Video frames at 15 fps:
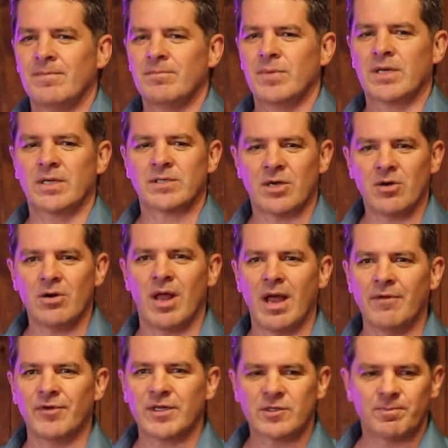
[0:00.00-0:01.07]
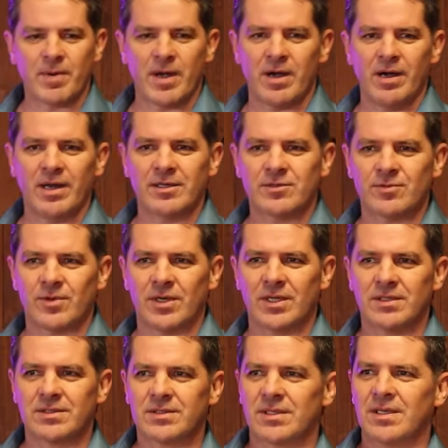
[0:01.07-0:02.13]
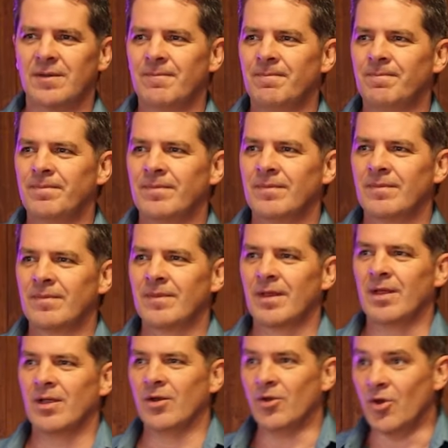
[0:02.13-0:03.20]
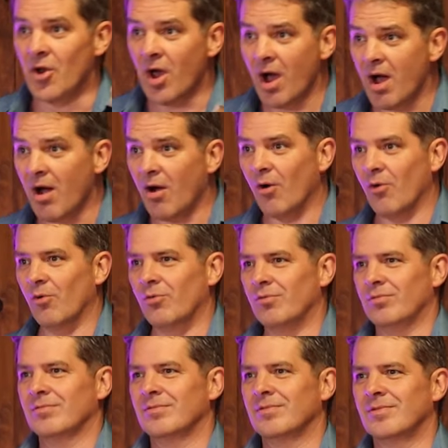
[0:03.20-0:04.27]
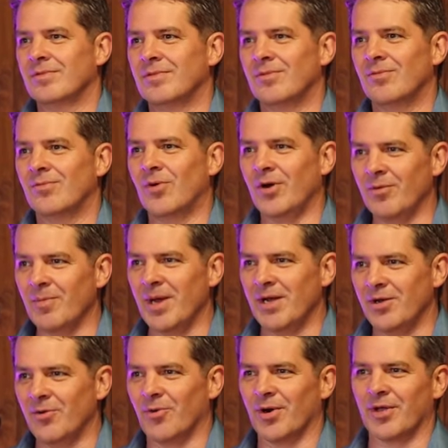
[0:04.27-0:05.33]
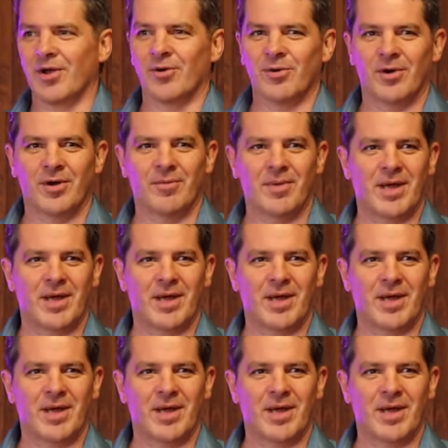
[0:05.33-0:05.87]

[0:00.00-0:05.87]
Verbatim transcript: Because her life experience was no. What do you mean you want to go to a